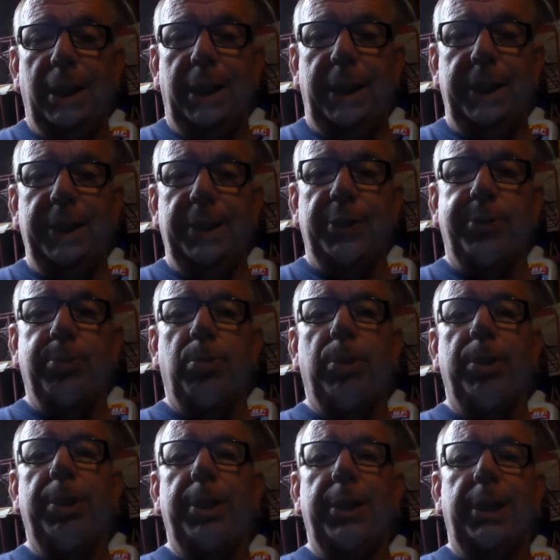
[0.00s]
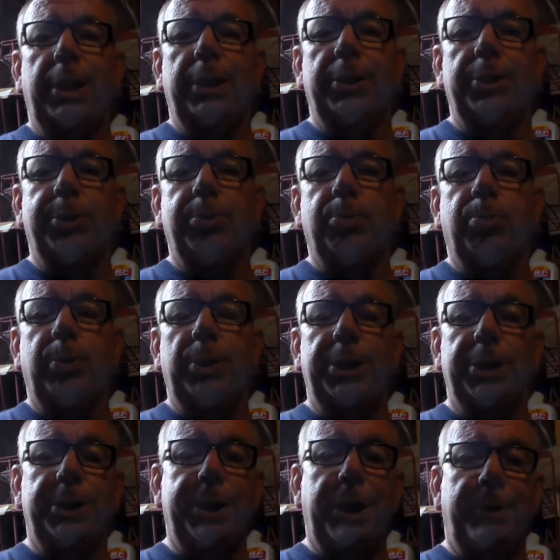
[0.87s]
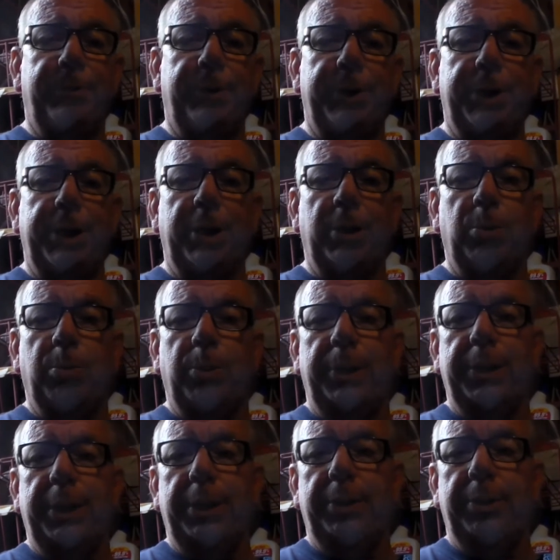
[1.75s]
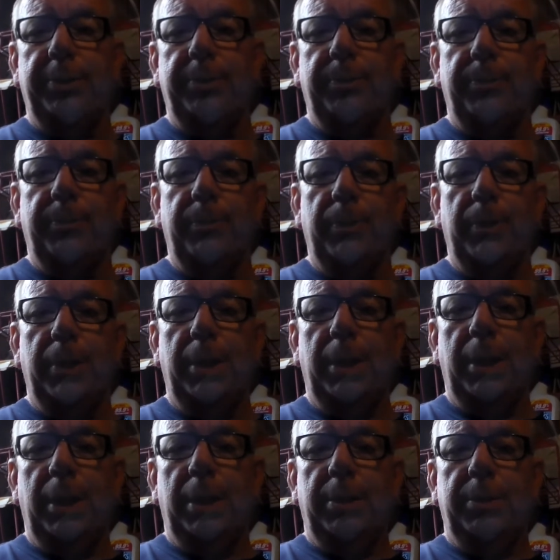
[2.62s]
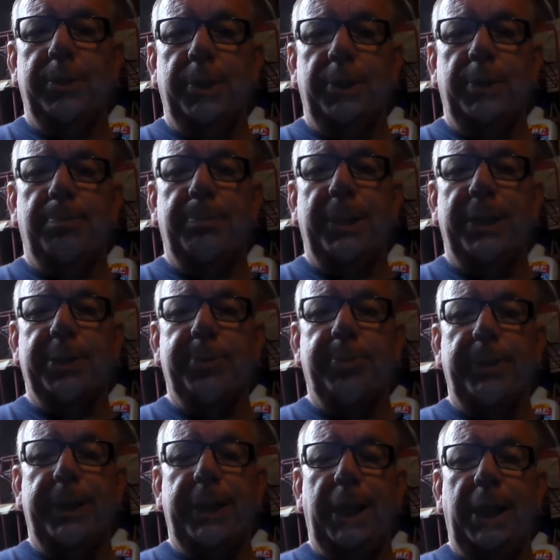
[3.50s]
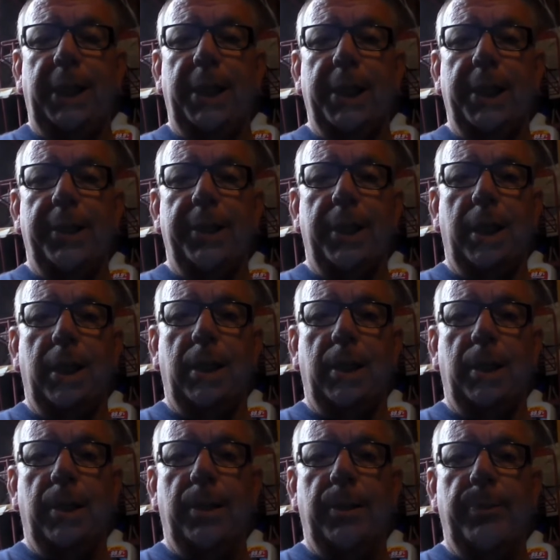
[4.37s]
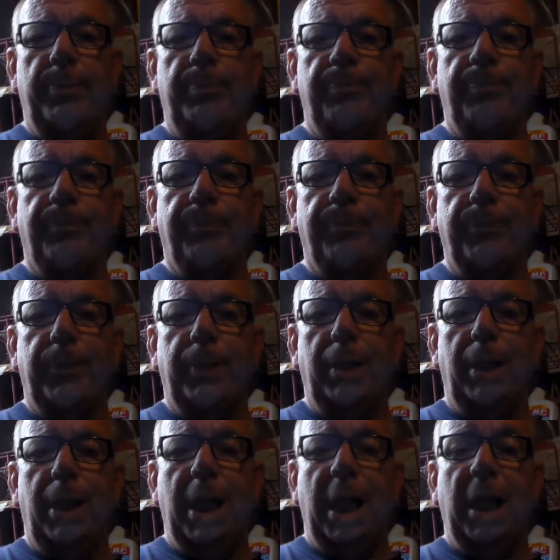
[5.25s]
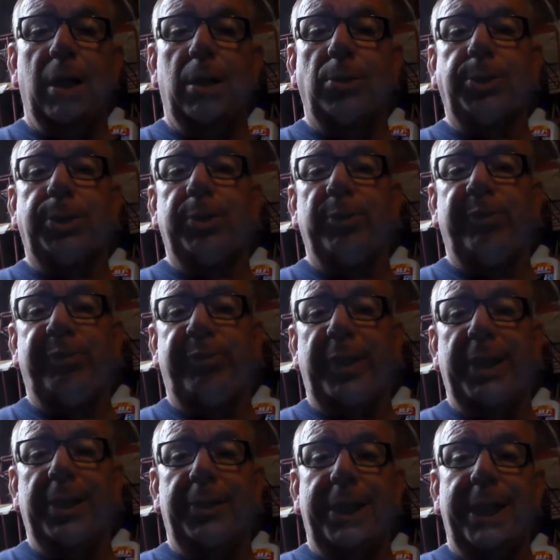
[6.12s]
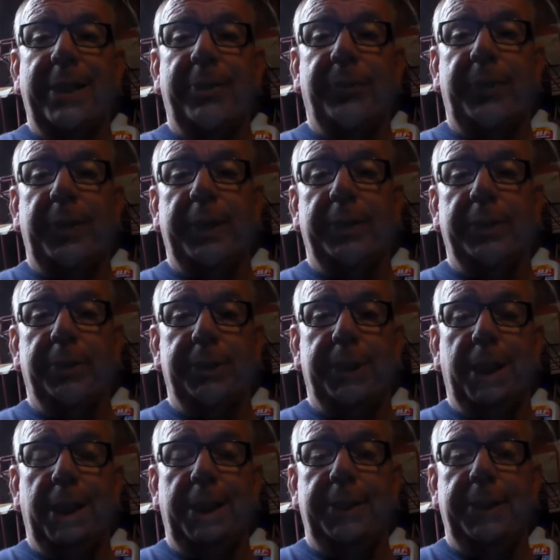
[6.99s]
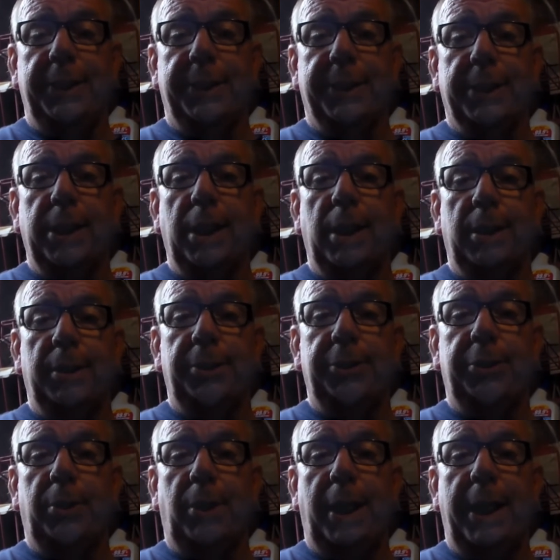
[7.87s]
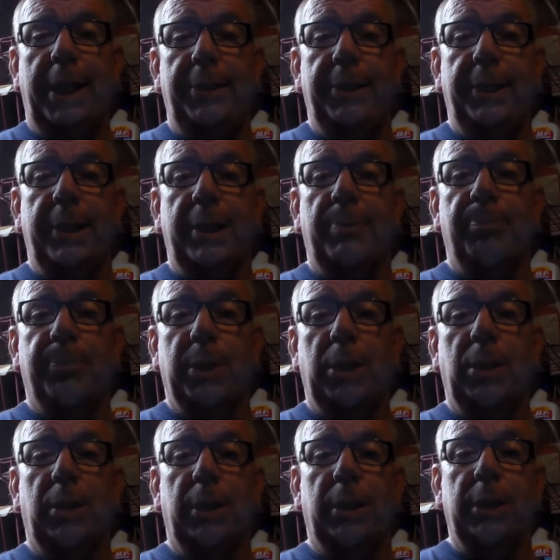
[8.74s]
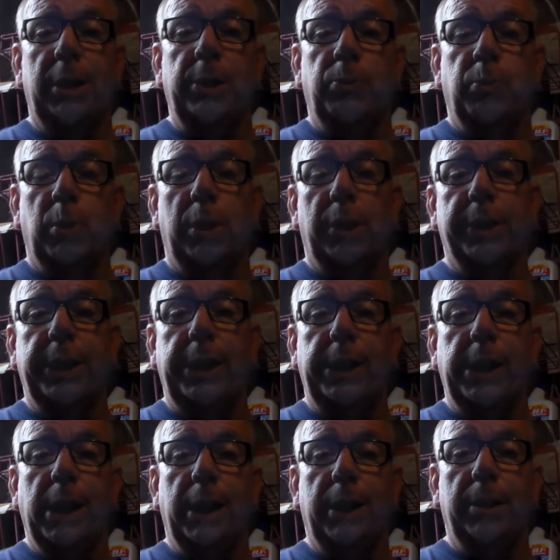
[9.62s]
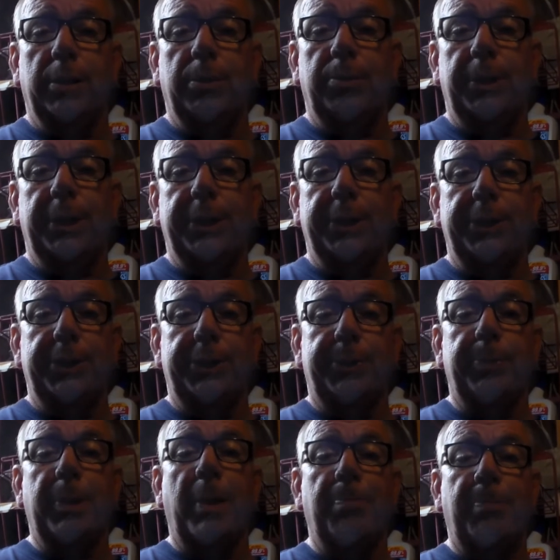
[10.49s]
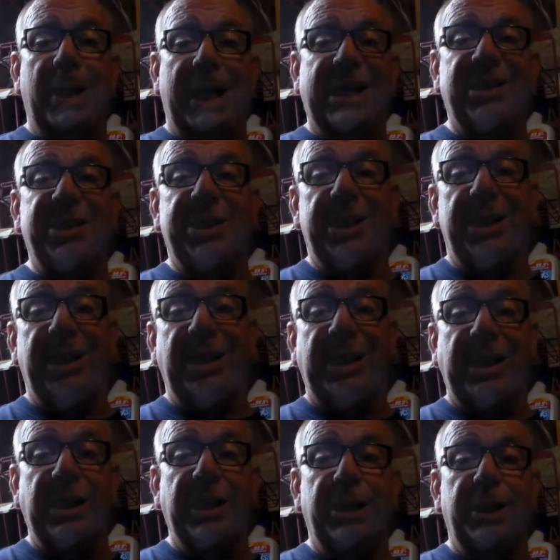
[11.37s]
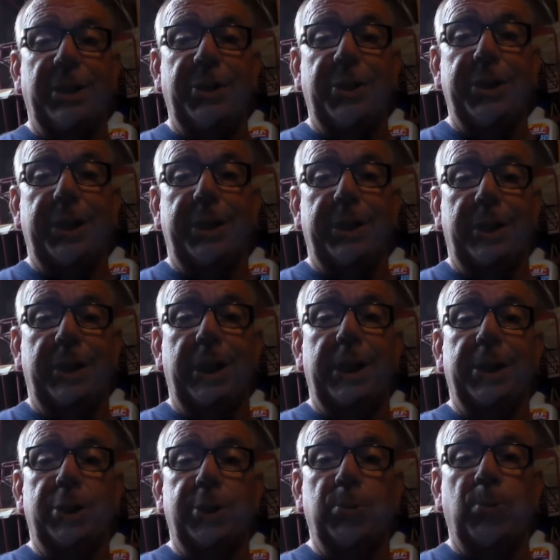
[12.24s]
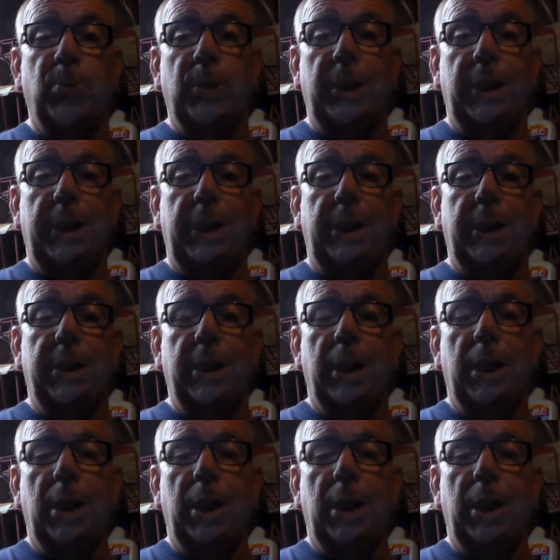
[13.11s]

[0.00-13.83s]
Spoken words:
It is what it is. We just have to deal with it and do the best we can. I also found out the other day that the contract that I'm currently working on is about to end in the next week.